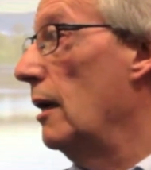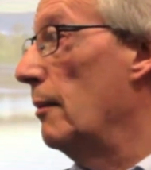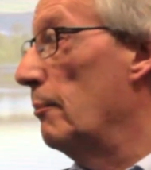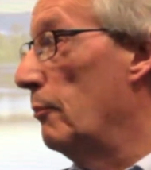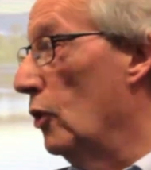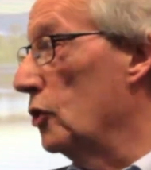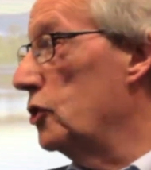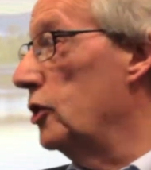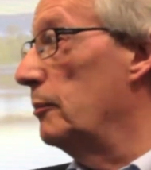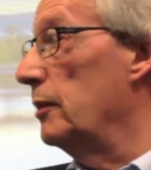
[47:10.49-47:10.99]

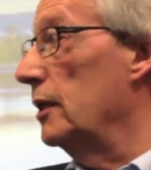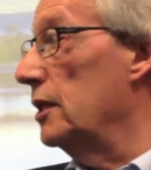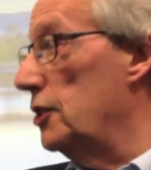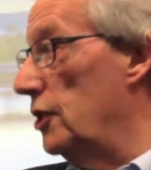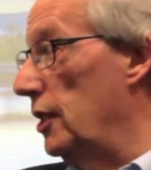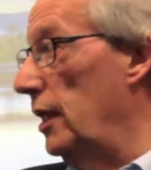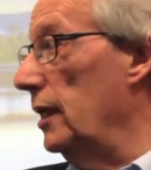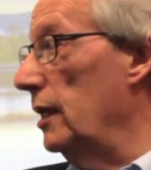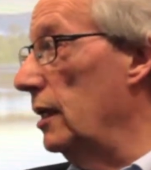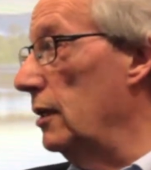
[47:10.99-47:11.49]
Possibly
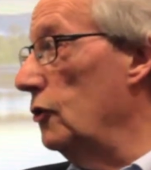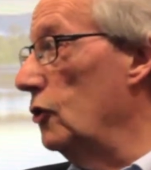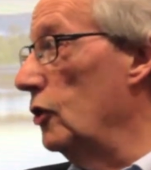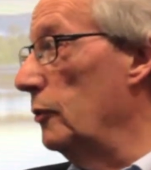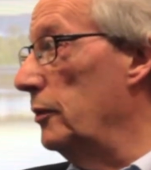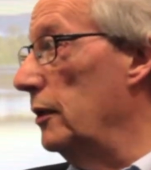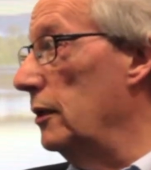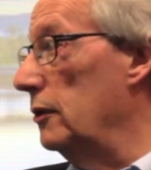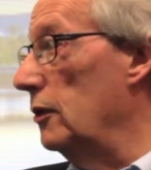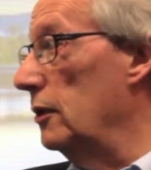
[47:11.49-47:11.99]
staying in the
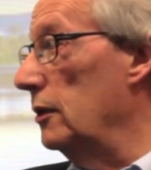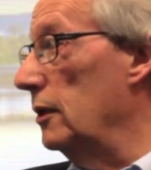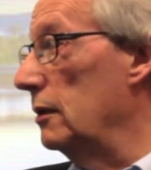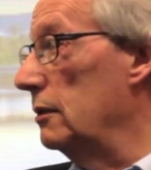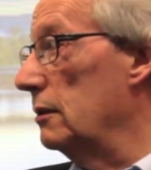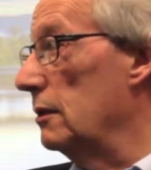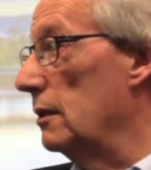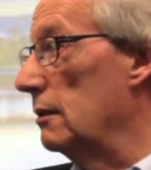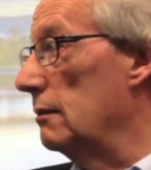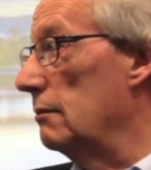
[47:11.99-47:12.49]
European
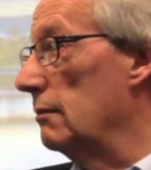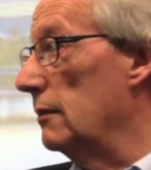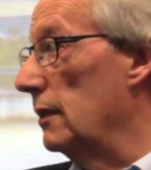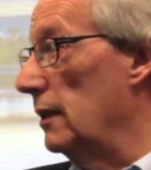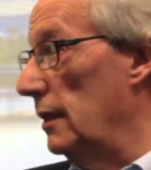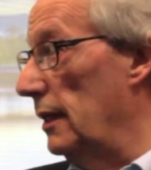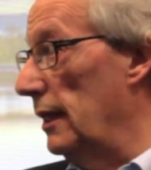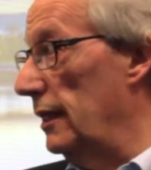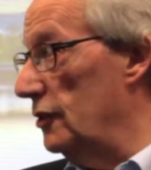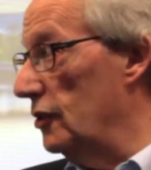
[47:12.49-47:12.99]
Union
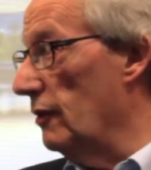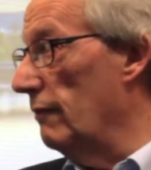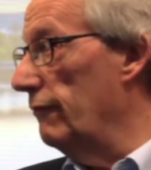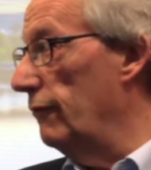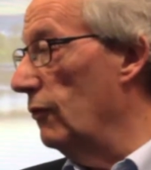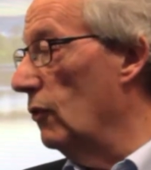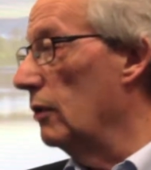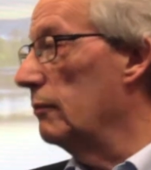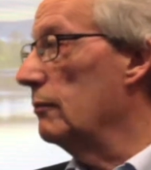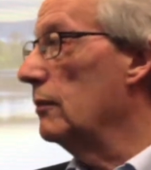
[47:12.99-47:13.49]
in some
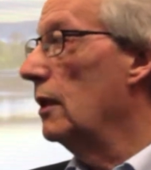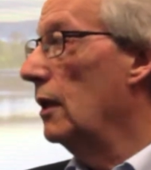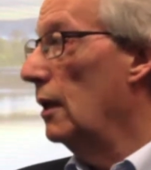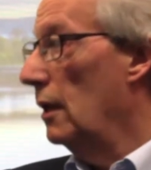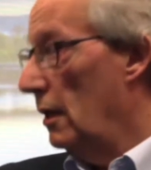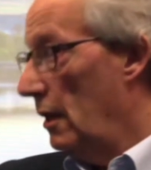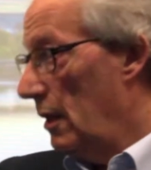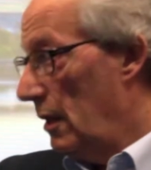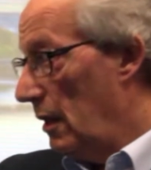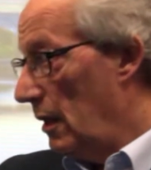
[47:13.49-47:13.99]
form,
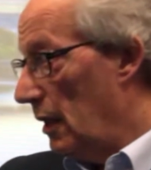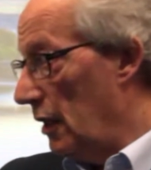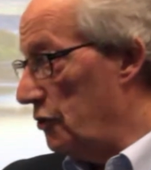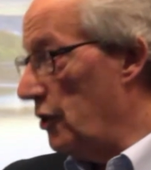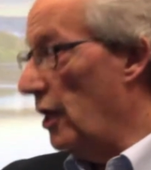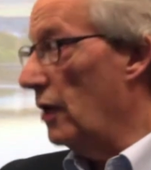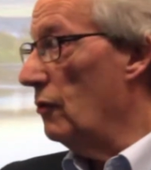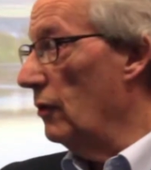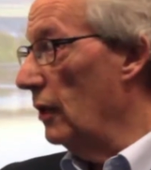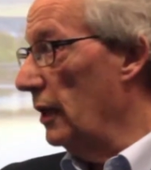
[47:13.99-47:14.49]
a
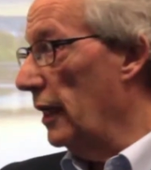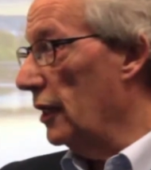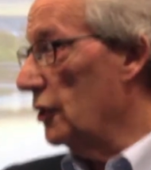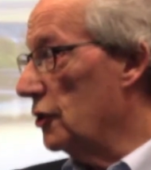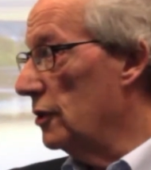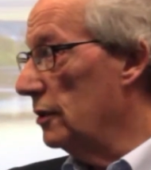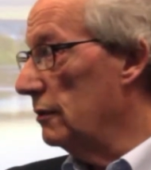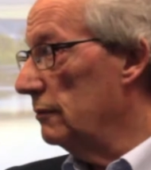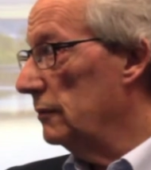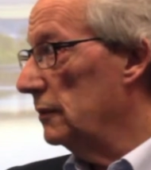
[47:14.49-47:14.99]
general
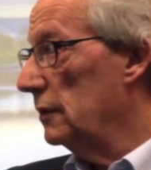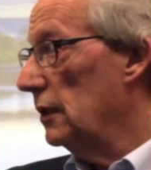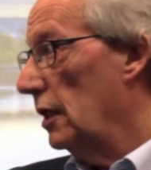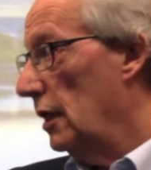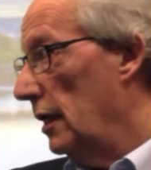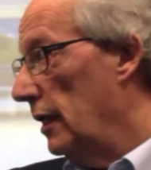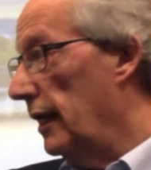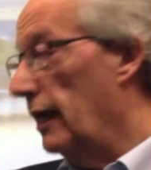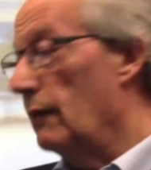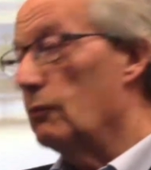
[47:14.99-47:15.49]
election,
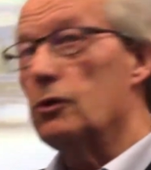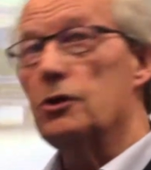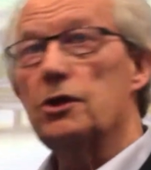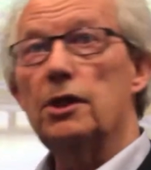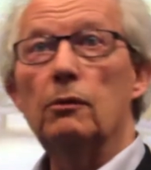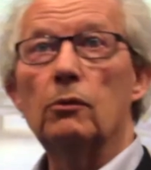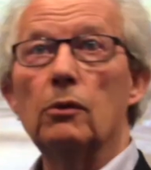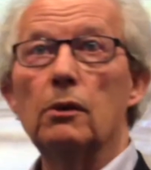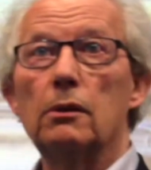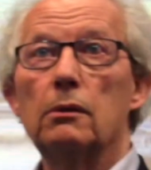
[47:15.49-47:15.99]
and then we'll
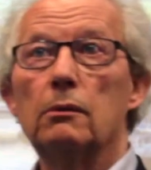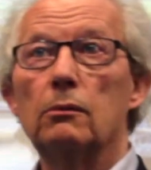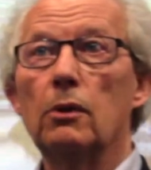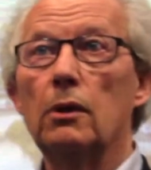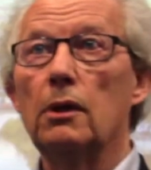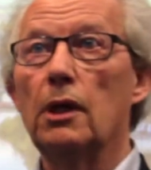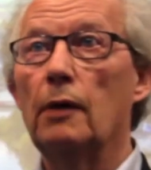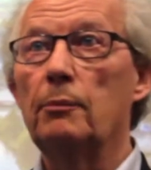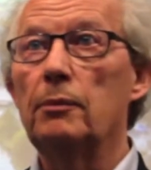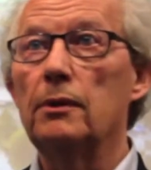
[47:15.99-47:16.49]
see
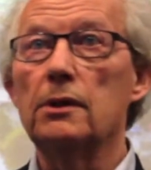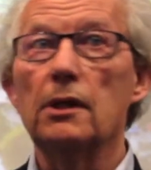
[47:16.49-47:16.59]
what happens